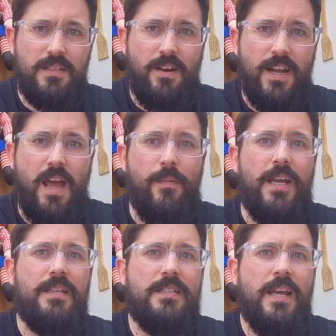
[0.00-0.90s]

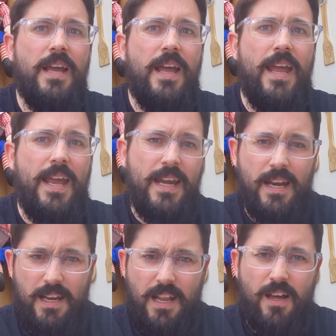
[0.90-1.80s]
dynamics in
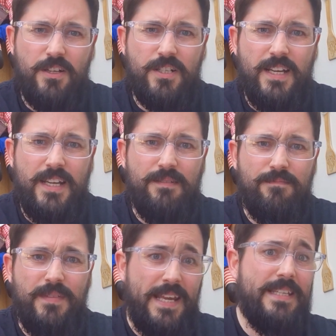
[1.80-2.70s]
a largely
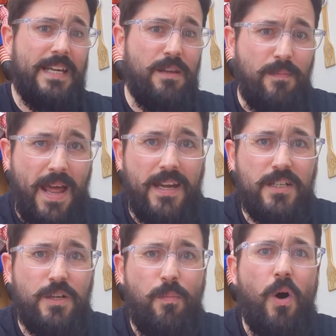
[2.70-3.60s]
easily
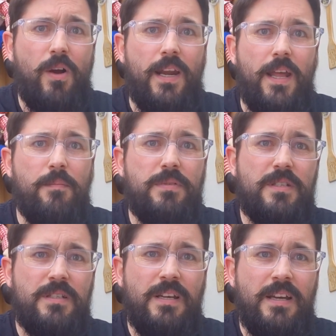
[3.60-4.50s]
managed
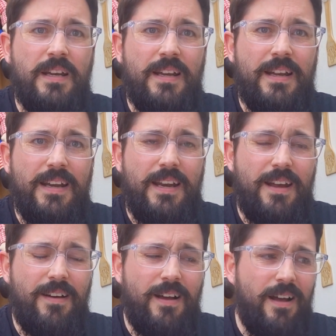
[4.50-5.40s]
apocalypse.
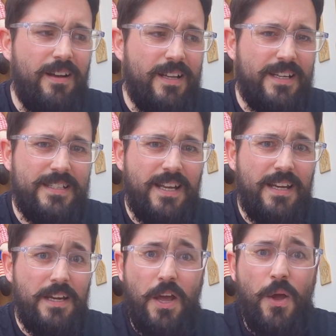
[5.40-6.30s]
Now, I'm going to
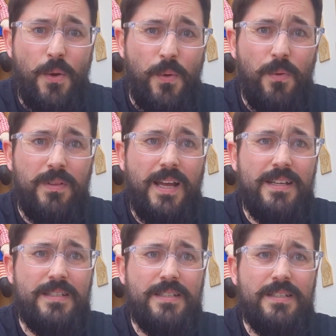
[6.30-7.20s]
say no,
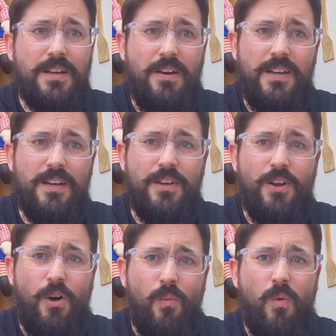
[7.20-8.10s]
that's kind of
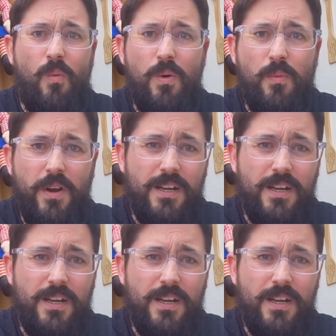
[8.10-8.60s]
not what we wanted